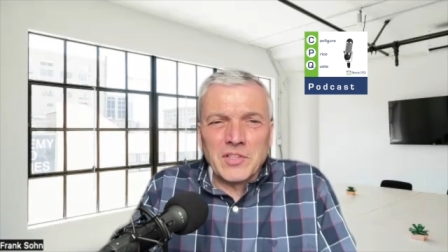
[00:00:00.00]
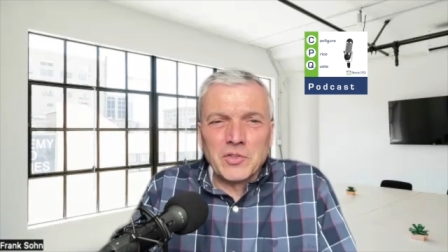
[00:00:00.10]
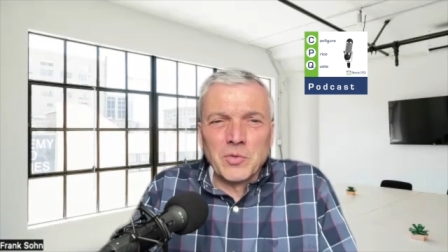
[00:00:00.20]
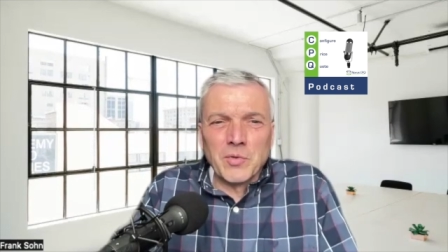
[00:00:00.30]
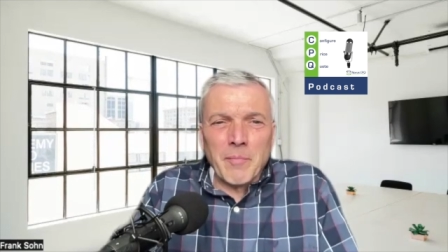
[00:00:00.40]

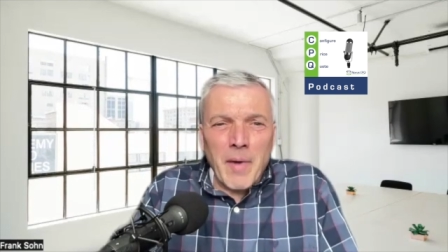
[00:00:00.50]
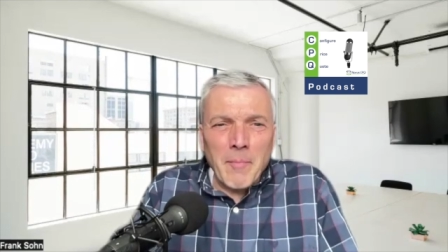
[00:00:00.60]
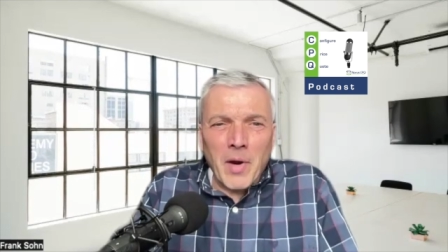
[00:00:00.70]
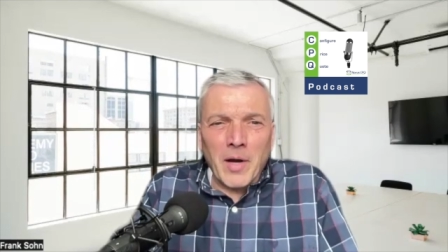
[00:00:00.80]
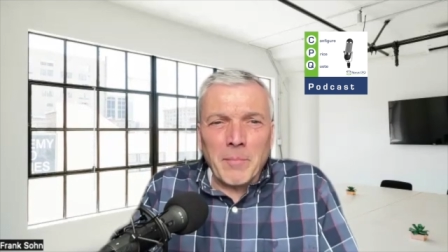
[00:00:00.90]
to
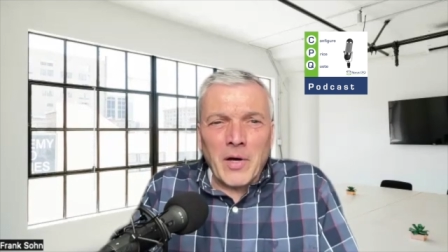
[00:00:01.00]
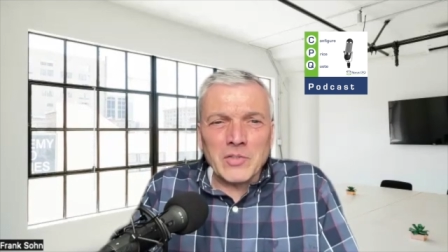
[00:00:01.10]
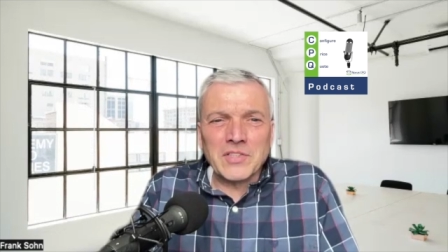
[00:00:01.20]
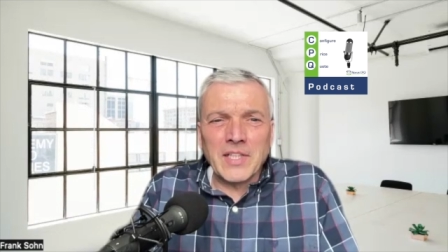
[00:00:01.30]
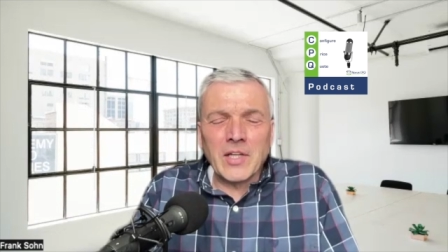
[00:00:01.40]
remember about
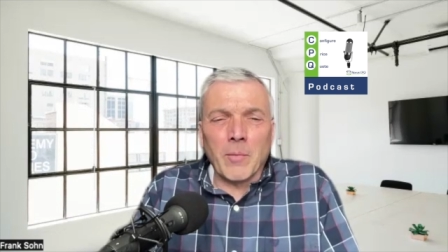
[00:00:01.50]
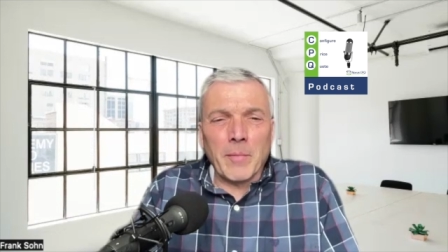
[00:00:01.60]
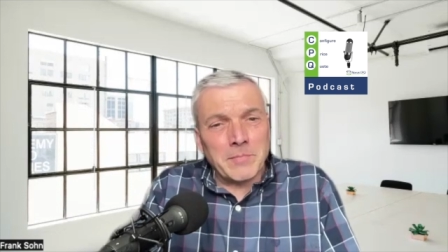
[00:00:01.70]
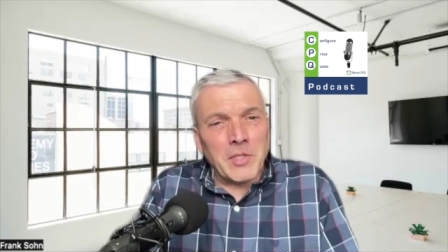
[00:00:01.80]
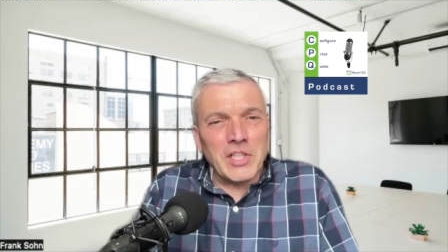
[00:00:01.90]
Cincom,
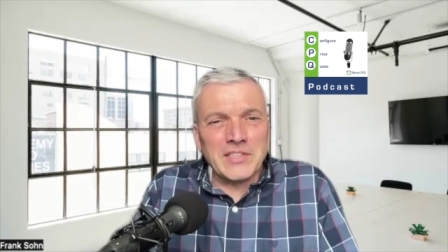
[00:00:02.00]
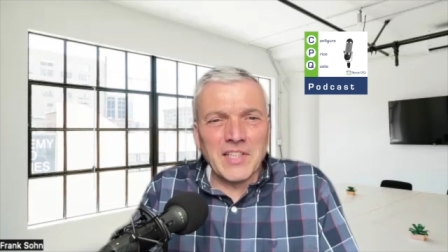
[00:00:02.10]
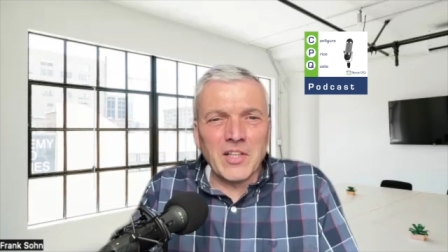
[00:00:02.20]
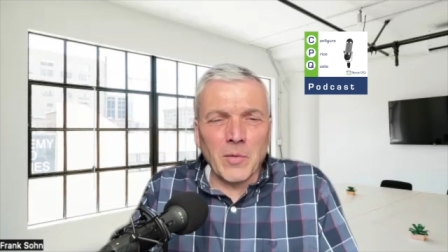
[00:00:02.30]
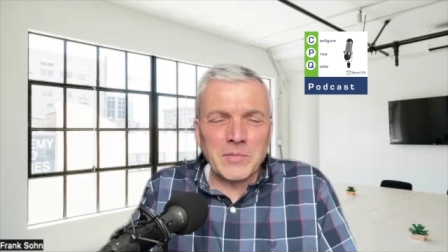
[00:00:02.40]
especially
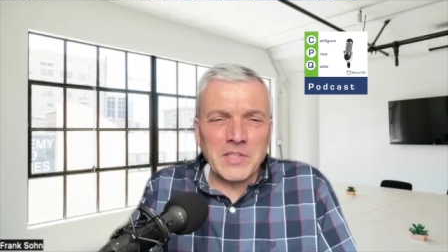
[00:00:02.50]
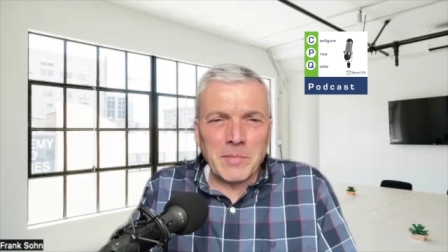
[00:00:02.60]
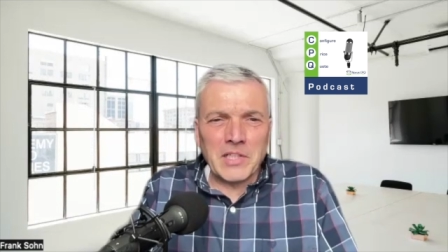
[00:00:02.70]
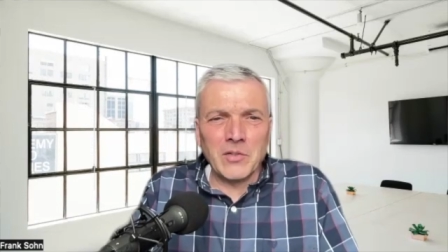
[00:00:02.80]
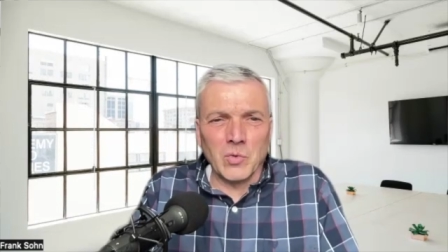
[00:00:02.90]
Cincom
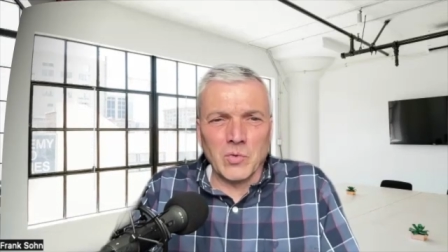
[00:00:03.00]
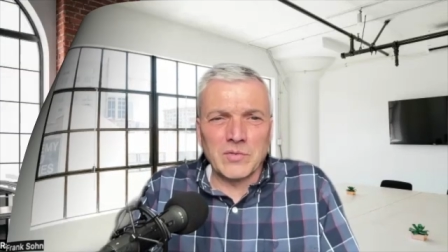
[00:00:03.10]
CPQ? Uh,